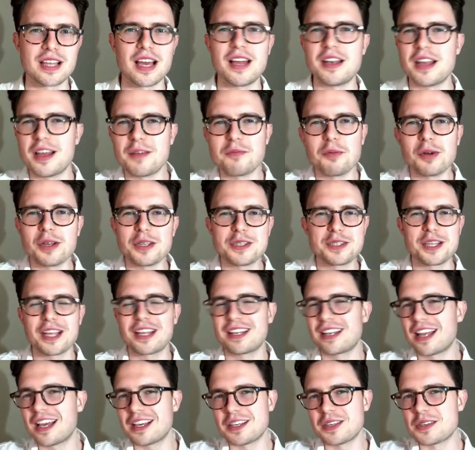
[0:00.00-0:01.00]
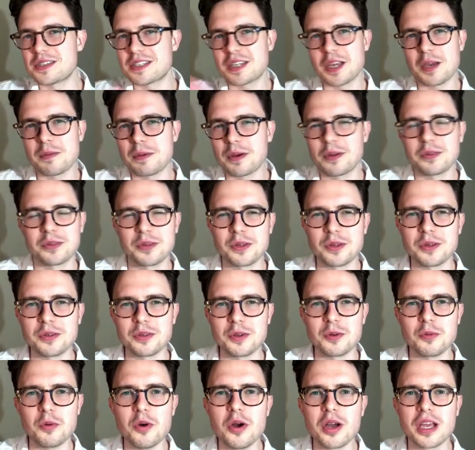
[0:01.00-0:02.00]
And what like you say about
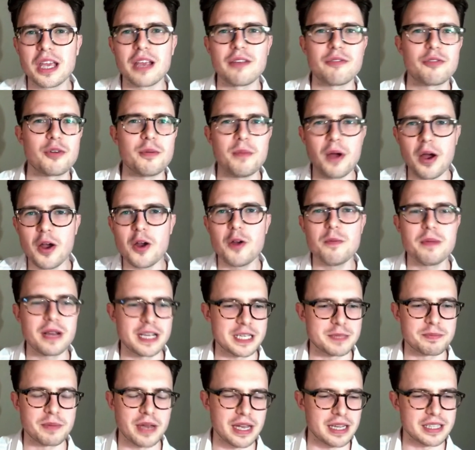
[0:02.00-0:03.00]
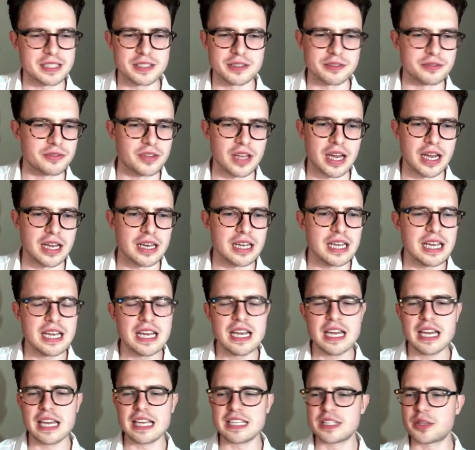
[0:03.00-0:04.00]
the working from home aspect of that,
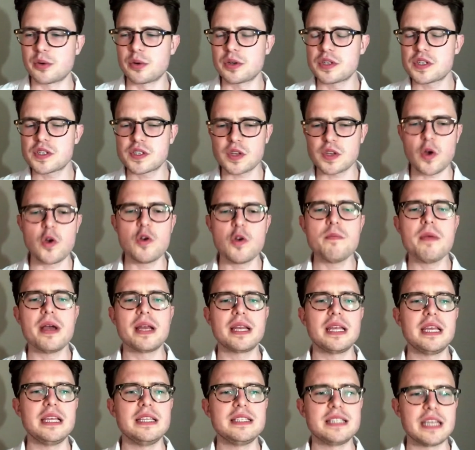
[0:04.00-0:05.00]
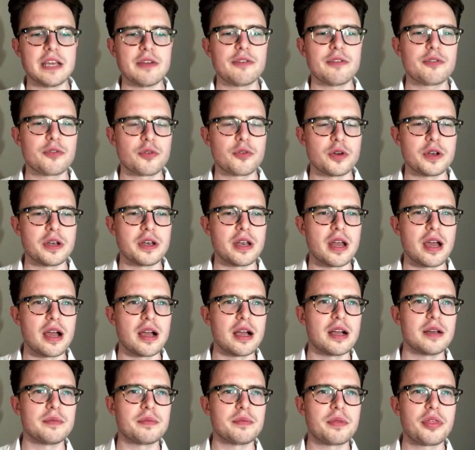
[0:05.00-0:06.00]
is there are so many different
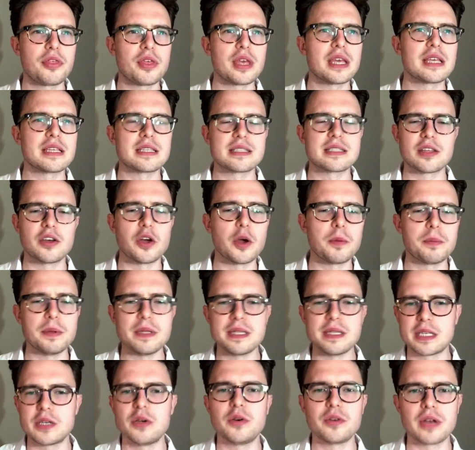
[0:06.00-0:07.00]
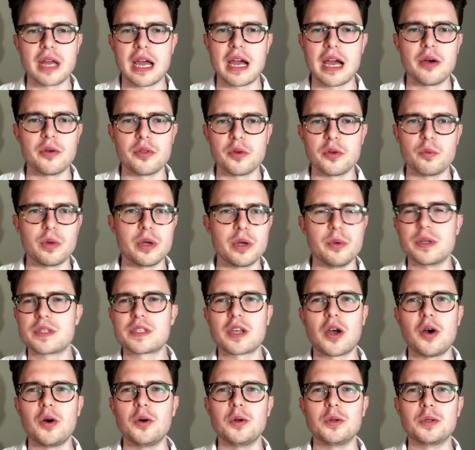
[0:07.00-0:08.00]
things that up until now that we were
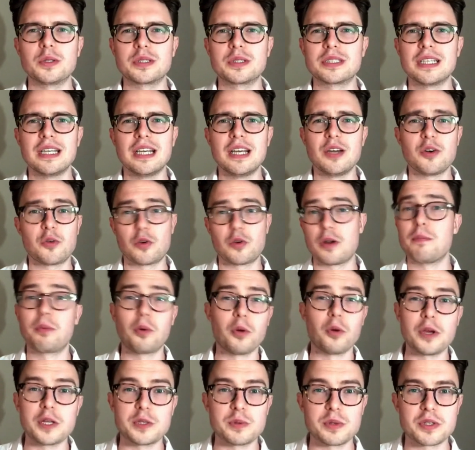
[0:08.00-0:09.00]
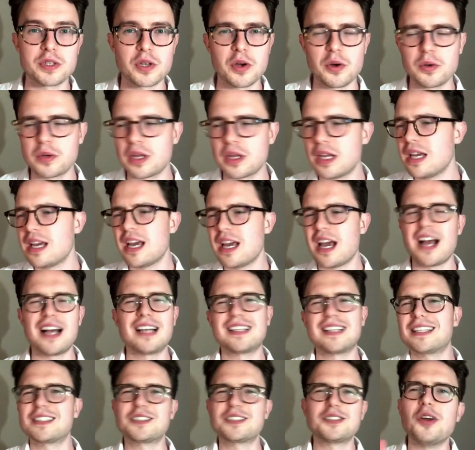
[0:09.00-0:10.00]
told, or employees were told,
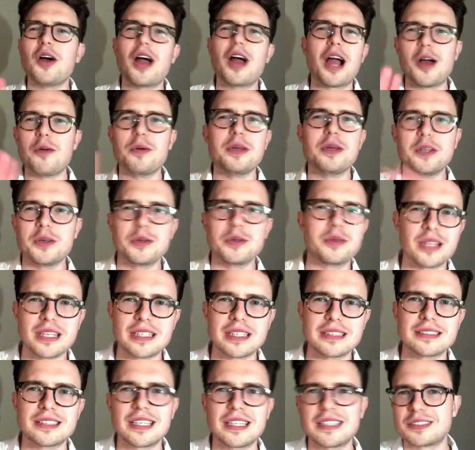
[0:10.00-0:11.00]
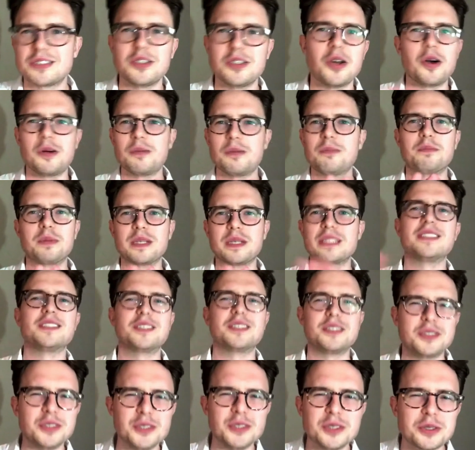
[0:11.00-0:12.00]
that's not how we do things. That's not business
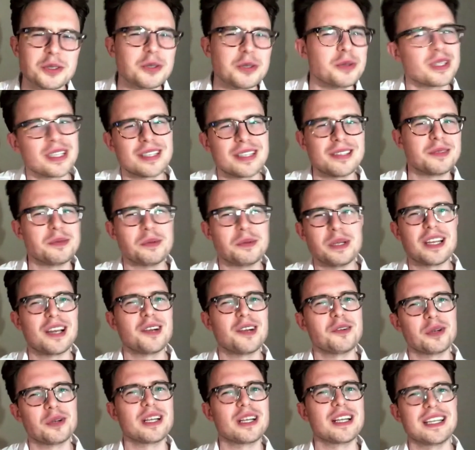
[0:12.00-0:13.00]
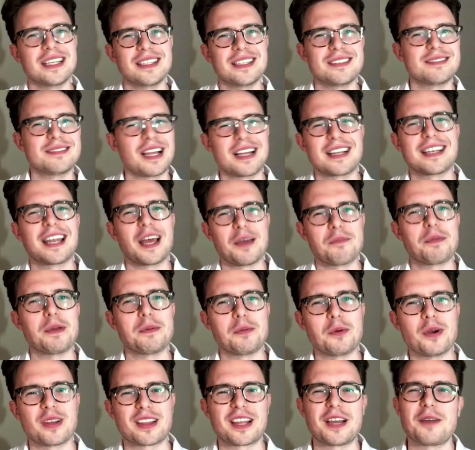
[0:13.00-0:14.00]
as usual. We don't really let
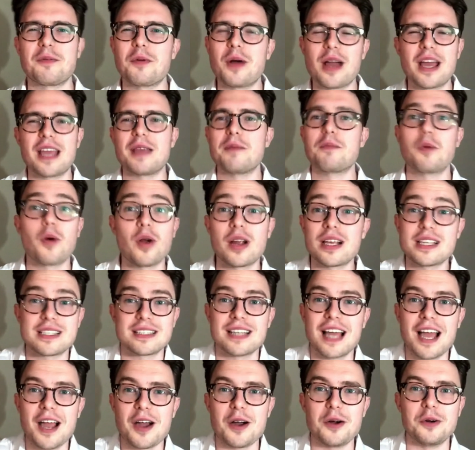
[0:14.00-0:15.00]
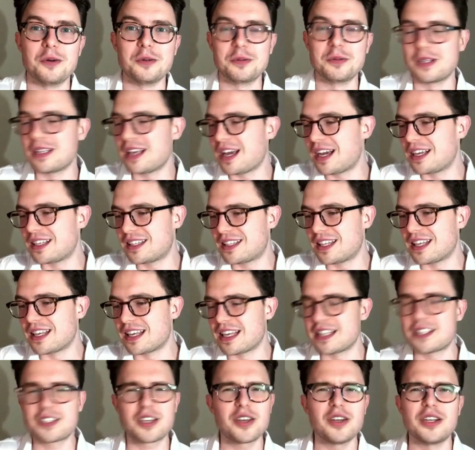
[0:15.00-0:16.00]
people work that way. Whereas now, I think
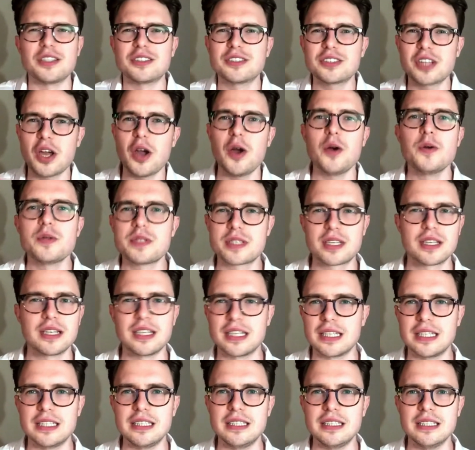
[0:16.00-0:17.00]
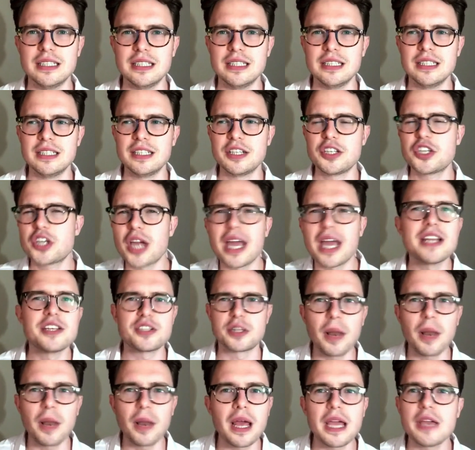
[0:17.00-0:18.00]
it's going to totally change
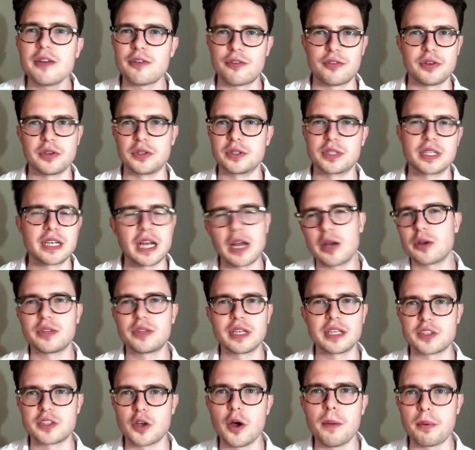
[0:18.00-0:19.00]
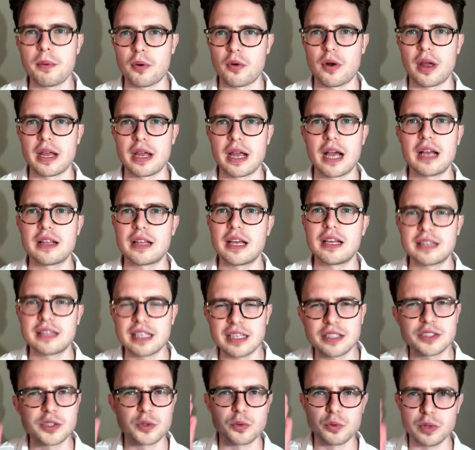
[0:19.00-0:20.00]
the playing field and how things operate. I think
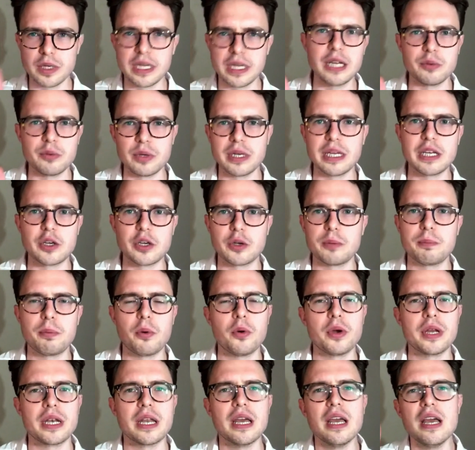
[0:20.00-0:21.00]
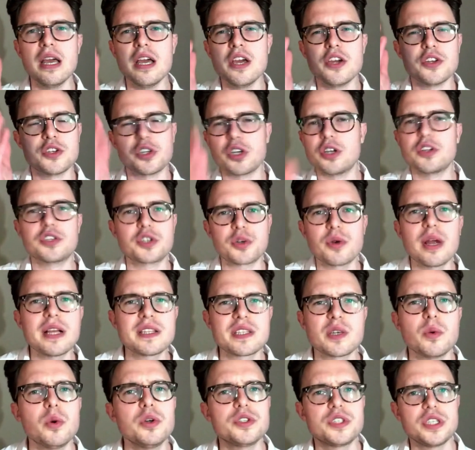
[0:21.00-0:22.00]
that's a really, really good point.
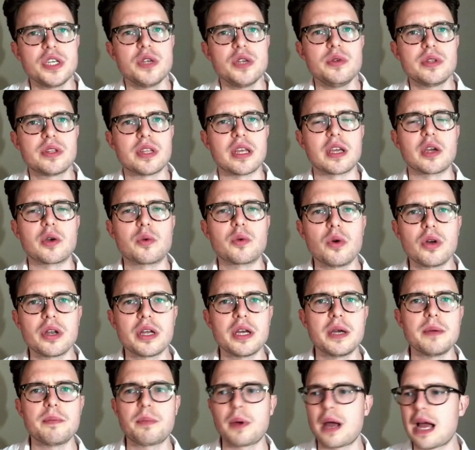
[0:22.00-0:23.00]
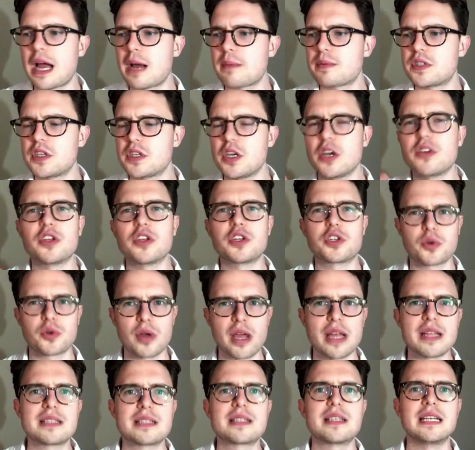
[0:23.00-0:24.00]
DeRetta, what do you think? What are perhaps the other
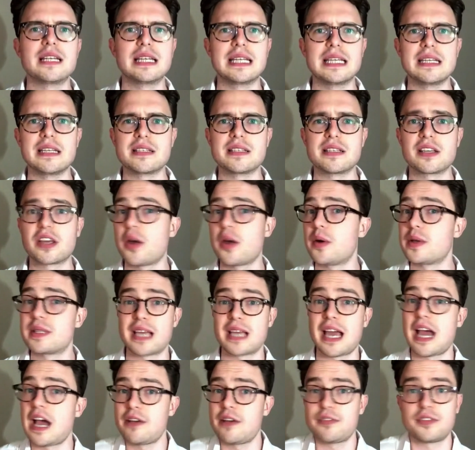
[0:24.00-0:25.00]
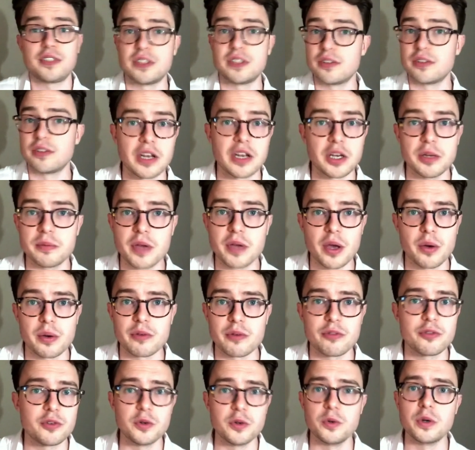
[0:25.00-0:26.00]
traits that leaders are going to have to develop going
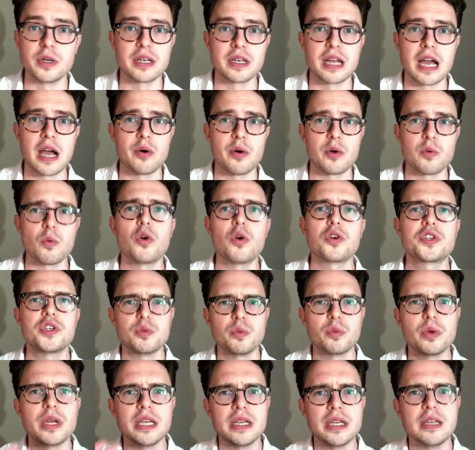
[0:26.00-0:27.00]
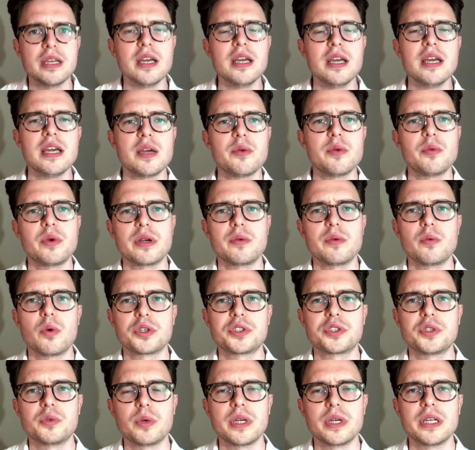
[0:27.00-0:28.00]
forward now, and what should we
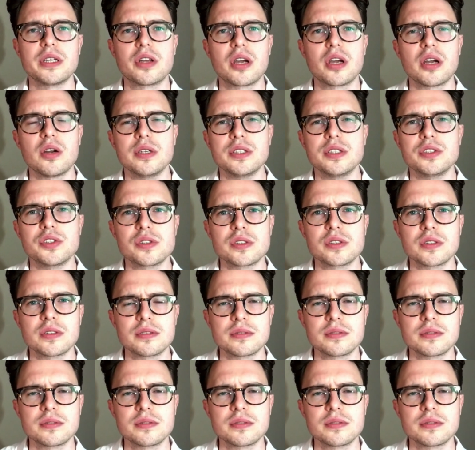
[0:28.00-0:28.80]
encourage?